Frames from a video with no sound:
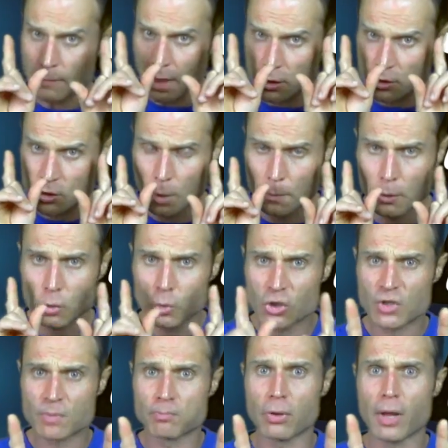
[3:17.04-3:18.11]
So I'm going to
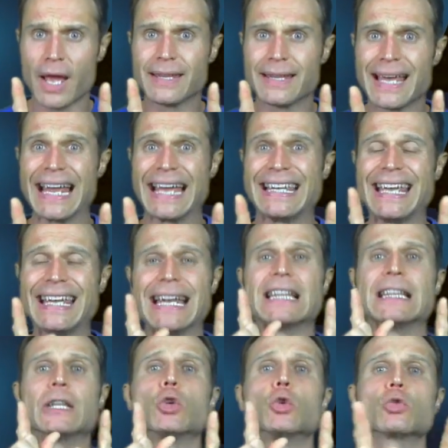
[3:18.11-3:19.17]
explain that again a
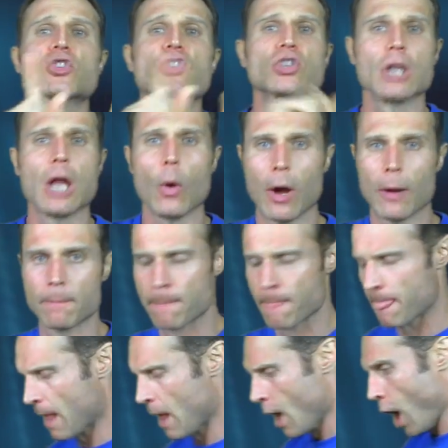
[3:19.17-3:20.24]
little slower.
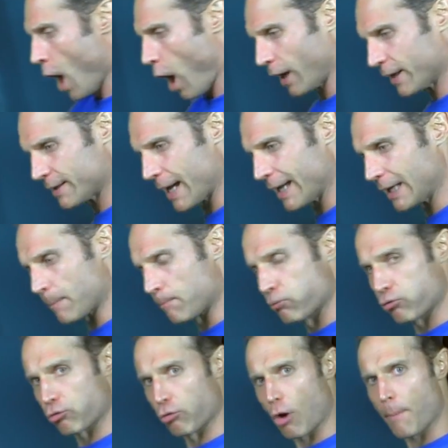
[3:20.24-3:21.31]
I take a
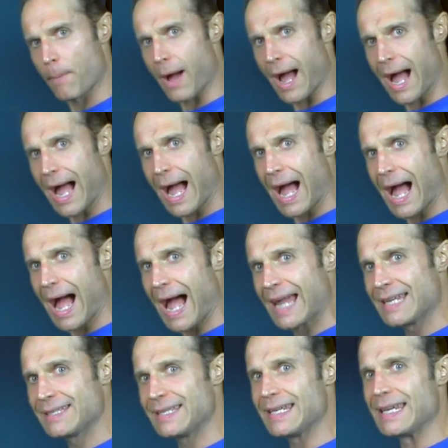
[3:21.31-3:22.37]
proper
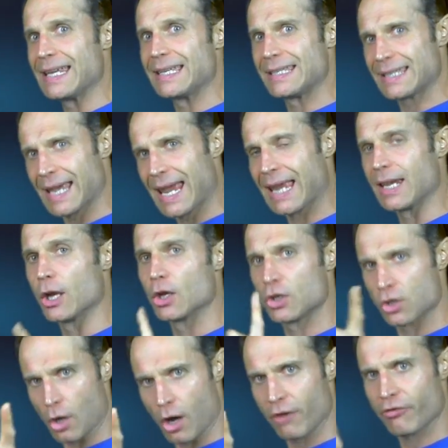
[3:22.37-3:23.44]

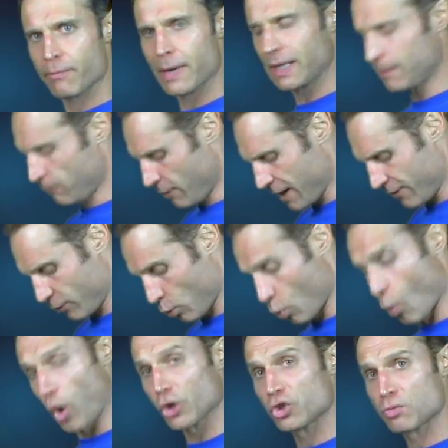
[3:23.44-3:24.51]
80-10 diaphragmatic breath.
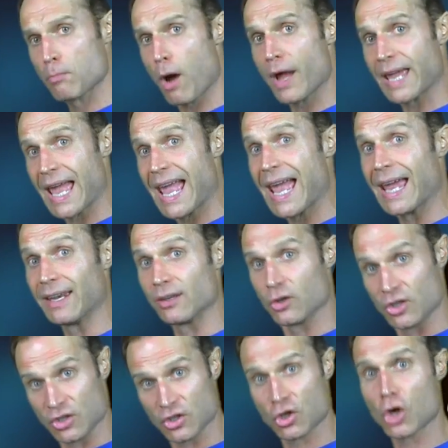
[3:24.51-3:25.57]
Watch my hand.
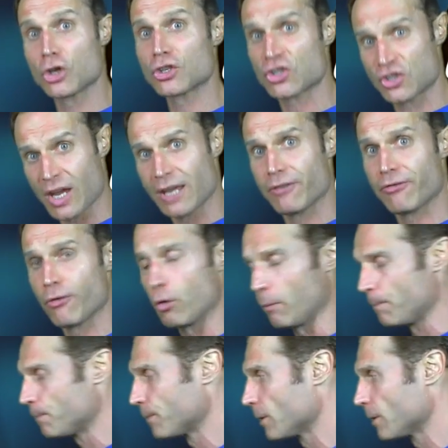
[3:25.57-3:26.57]
This is going to stay full.